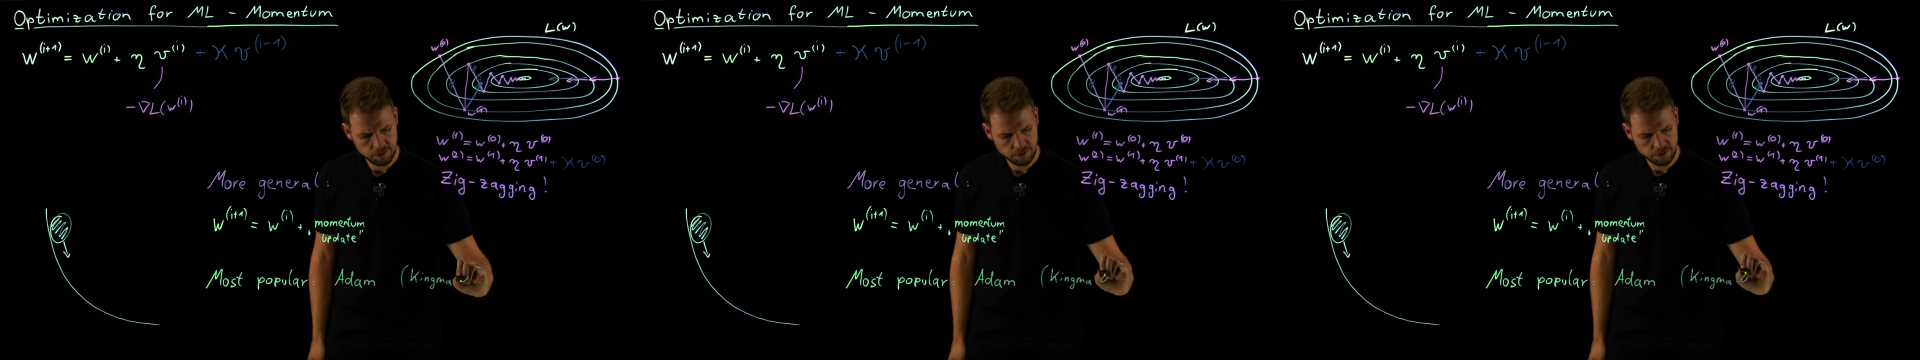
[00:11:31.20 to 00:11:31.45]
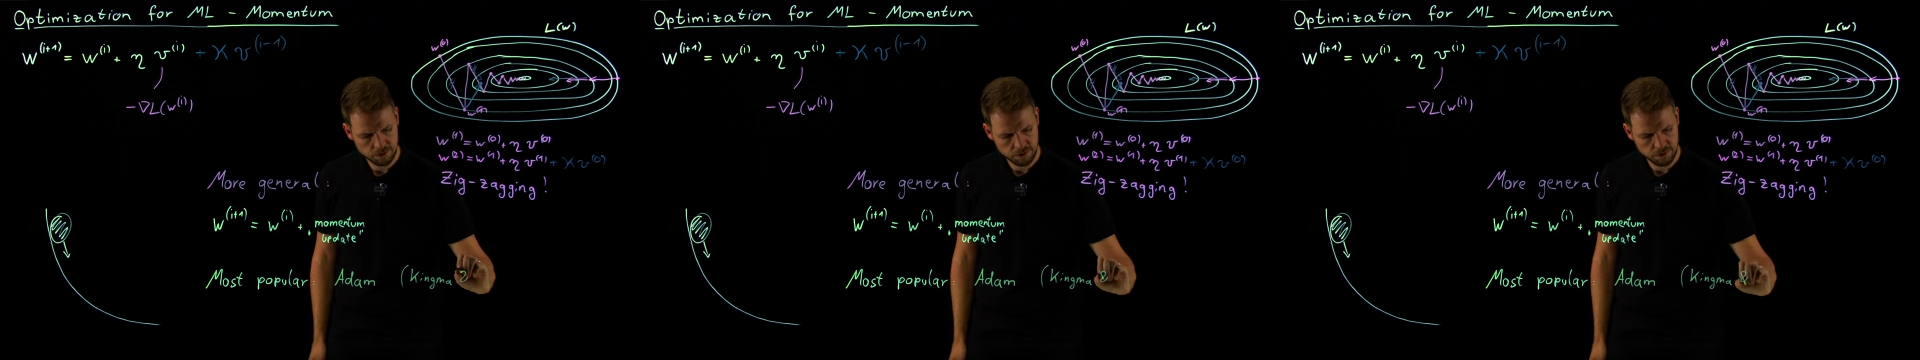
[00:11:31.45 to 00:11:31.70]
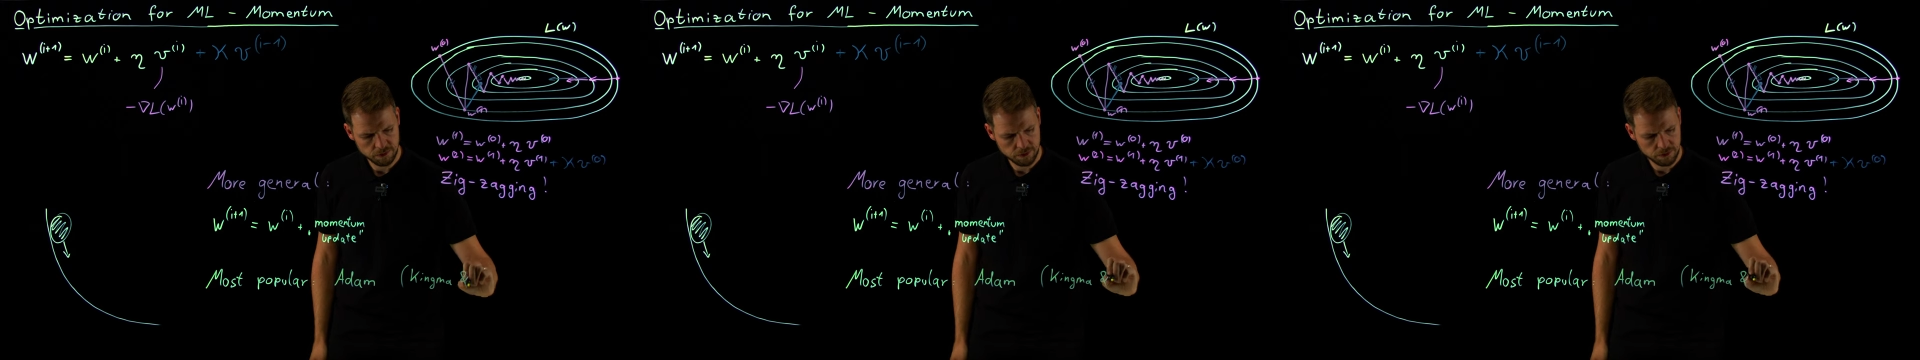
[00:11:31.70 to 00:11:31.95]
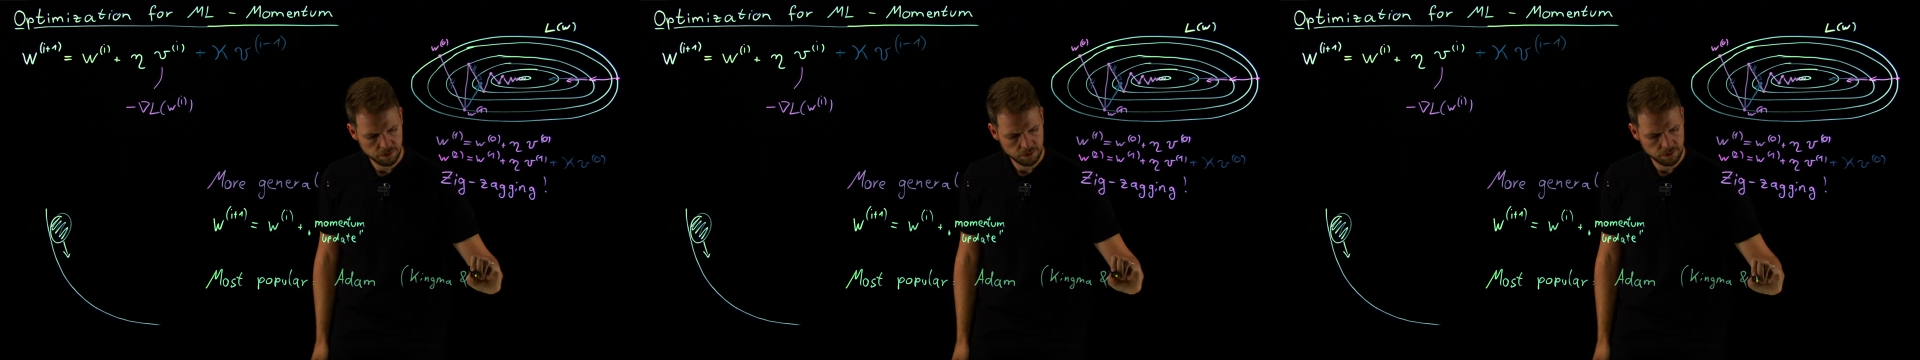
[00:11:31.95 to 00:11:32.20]

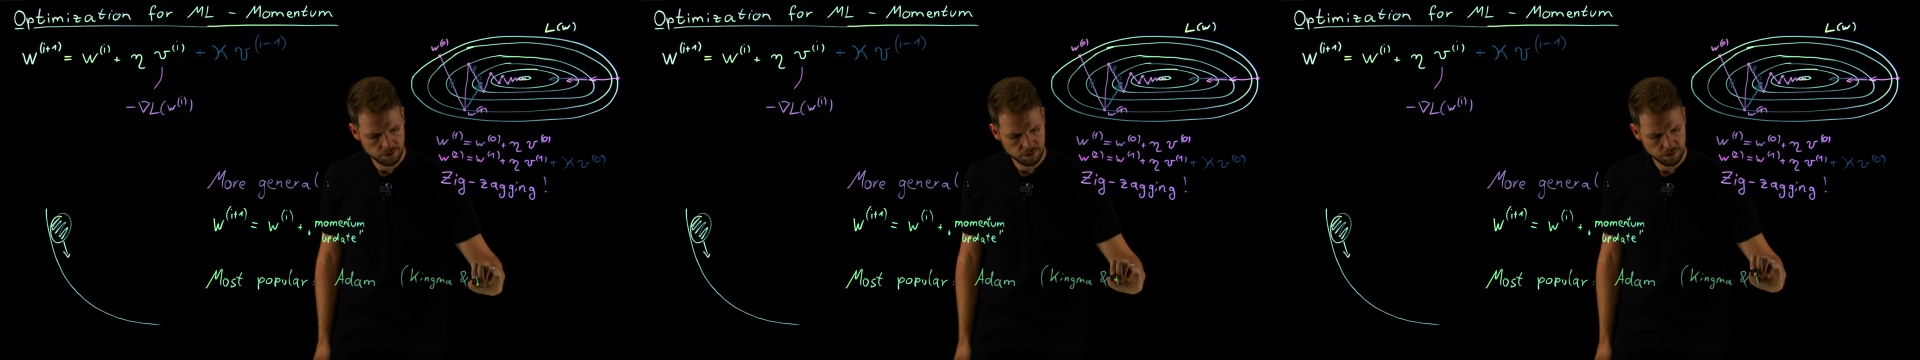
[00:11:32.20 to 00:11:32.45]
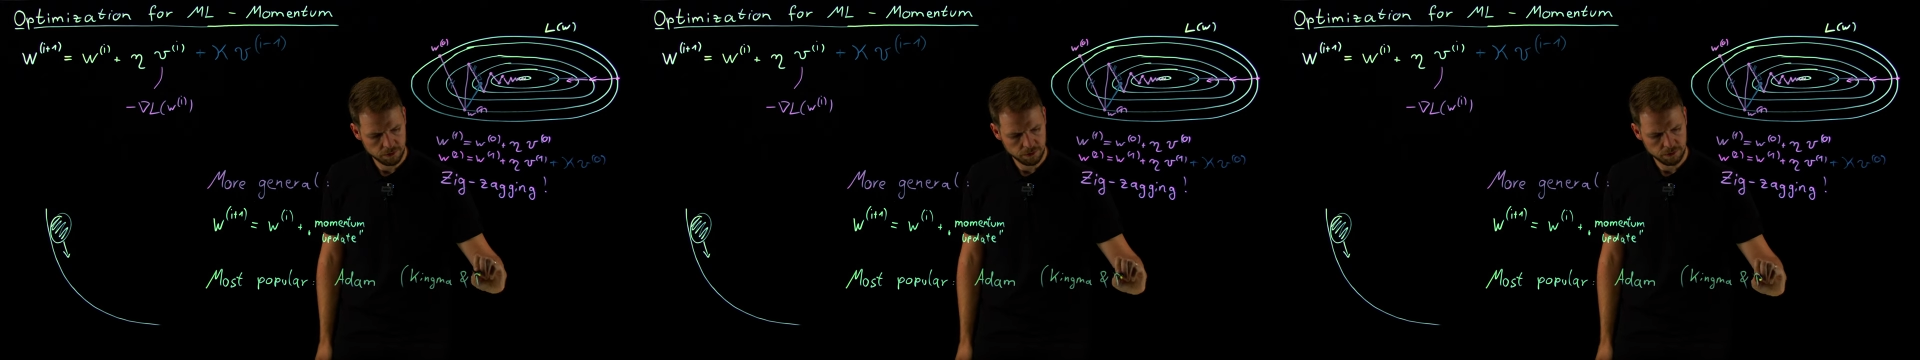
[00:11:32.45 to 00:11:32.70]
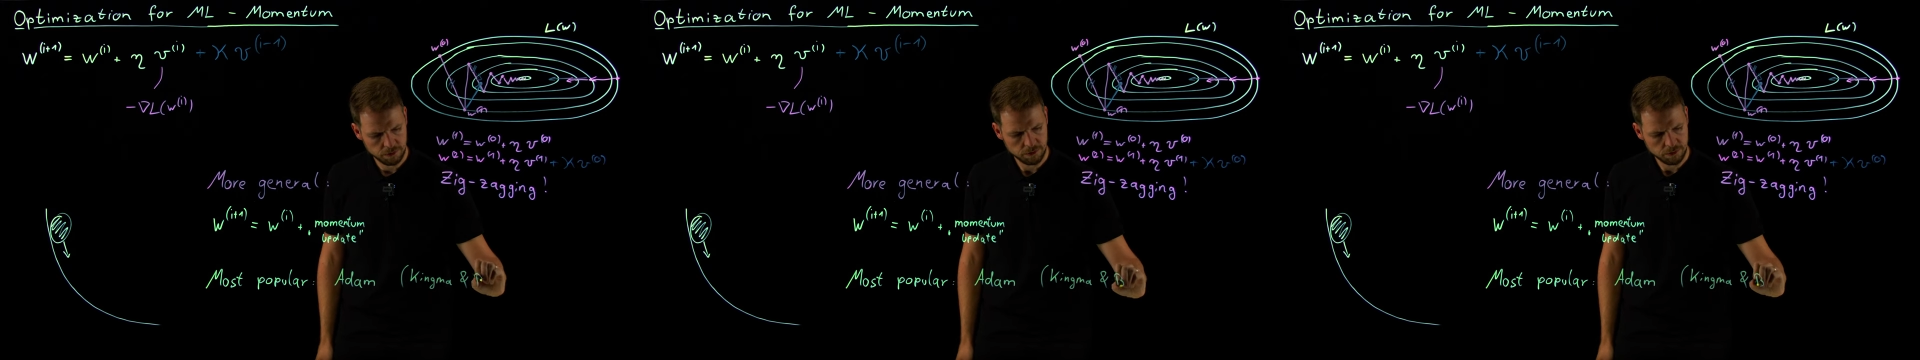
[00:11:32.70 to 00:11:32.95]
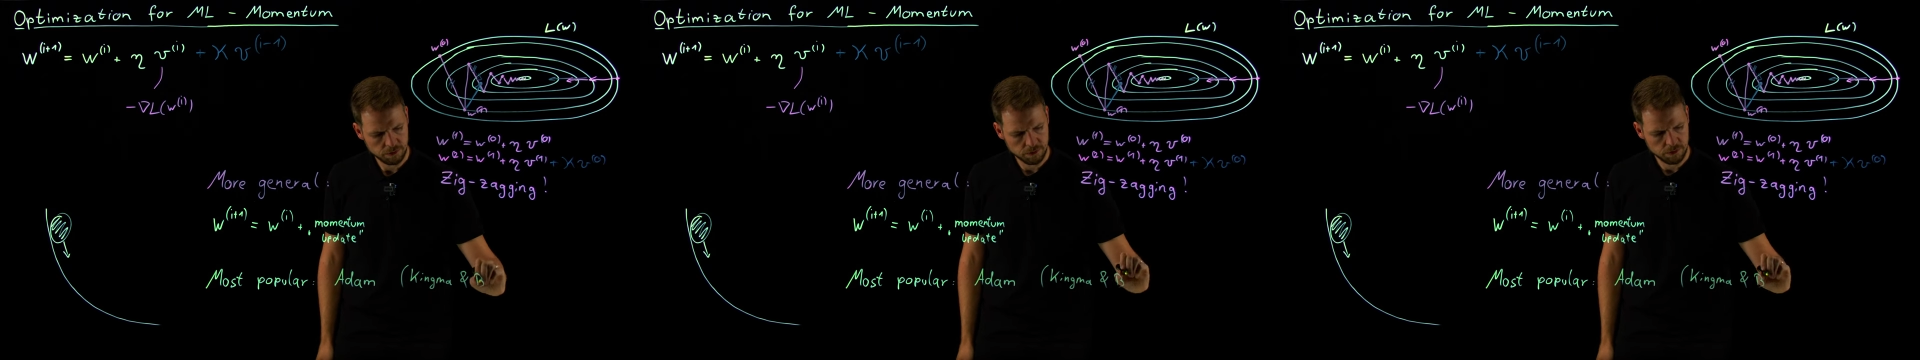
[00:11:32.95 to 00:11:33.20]

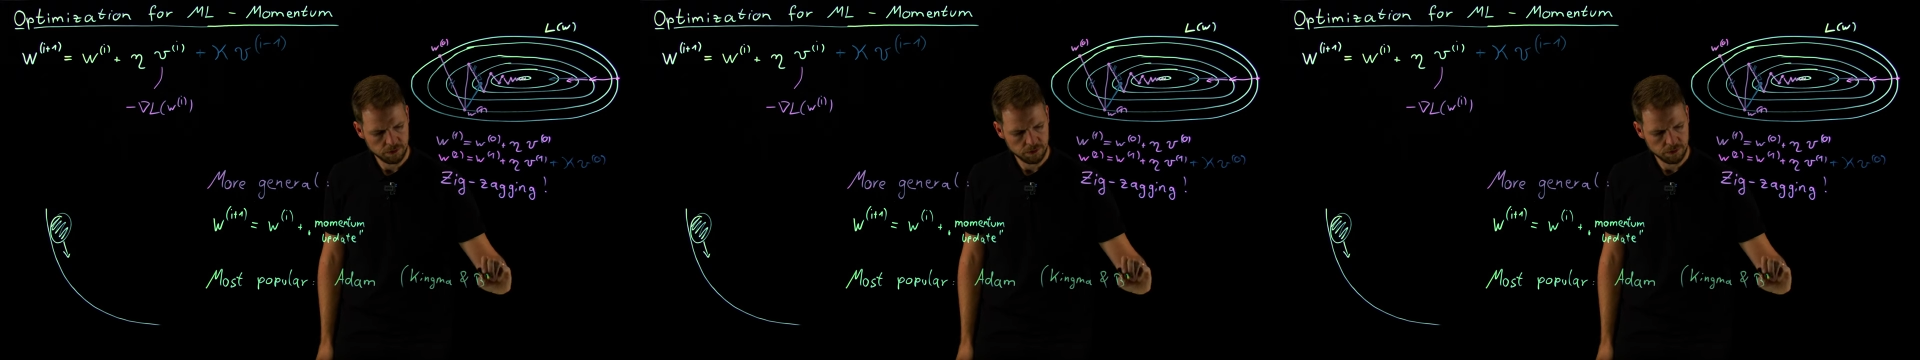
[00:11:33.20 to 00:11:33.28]
(no one is talking)